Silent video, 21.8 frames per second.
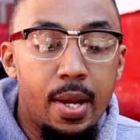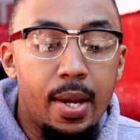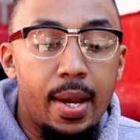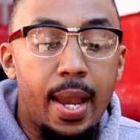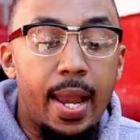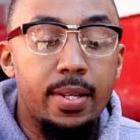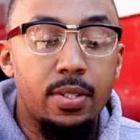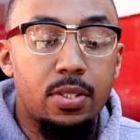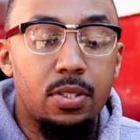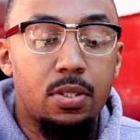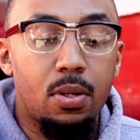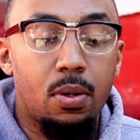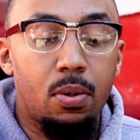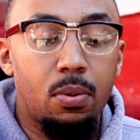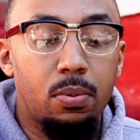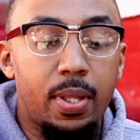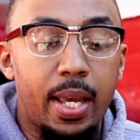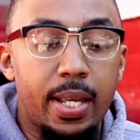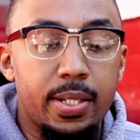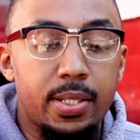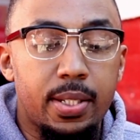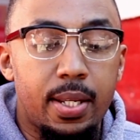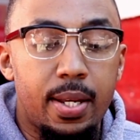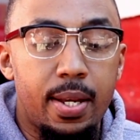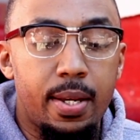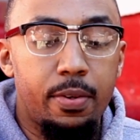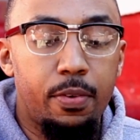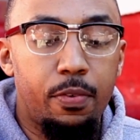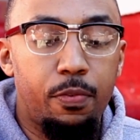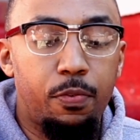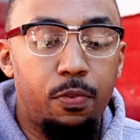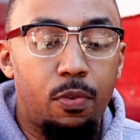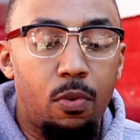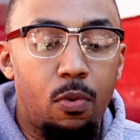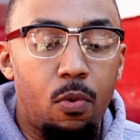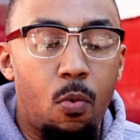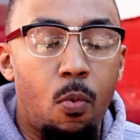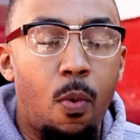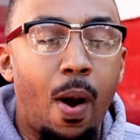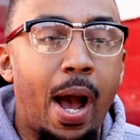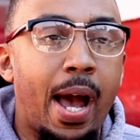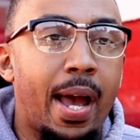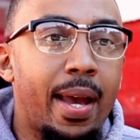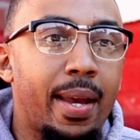And so that's kind of
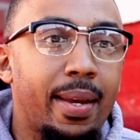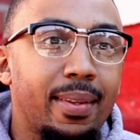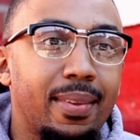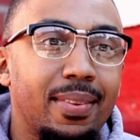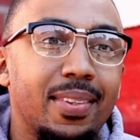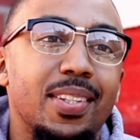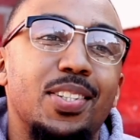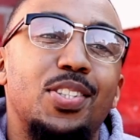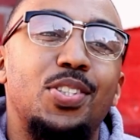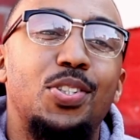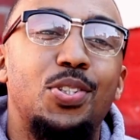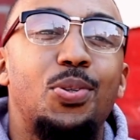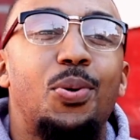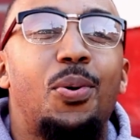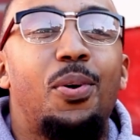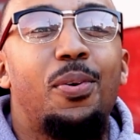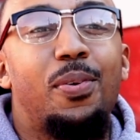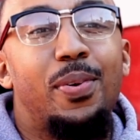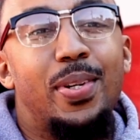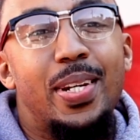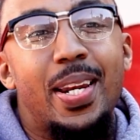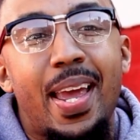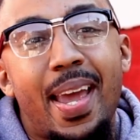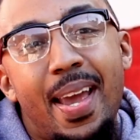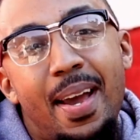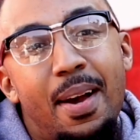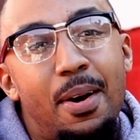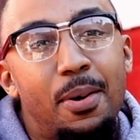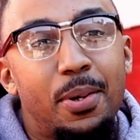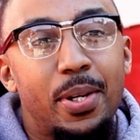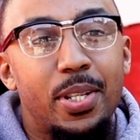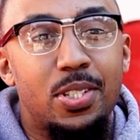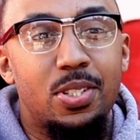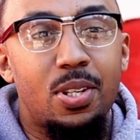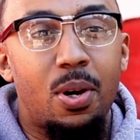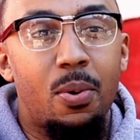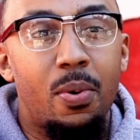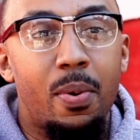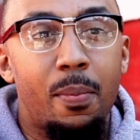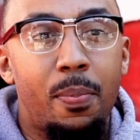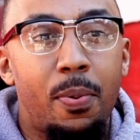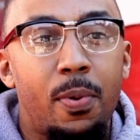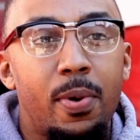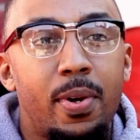why this story now is so
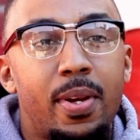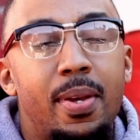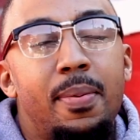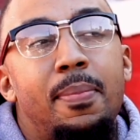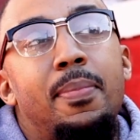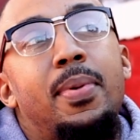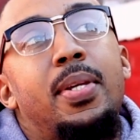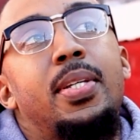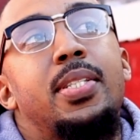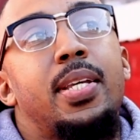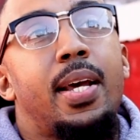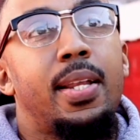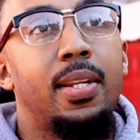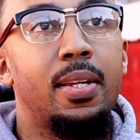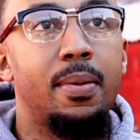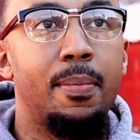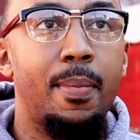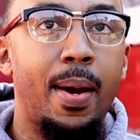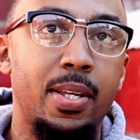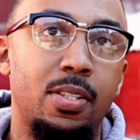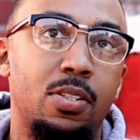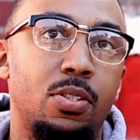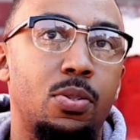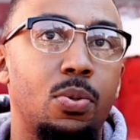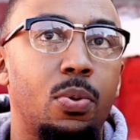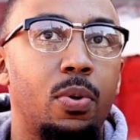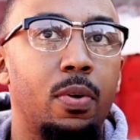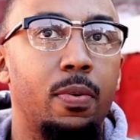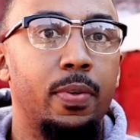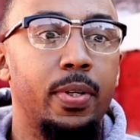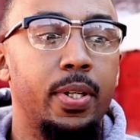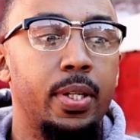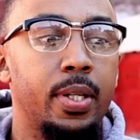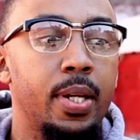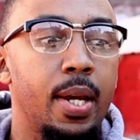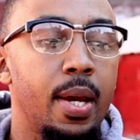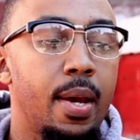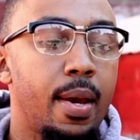important, me telling my story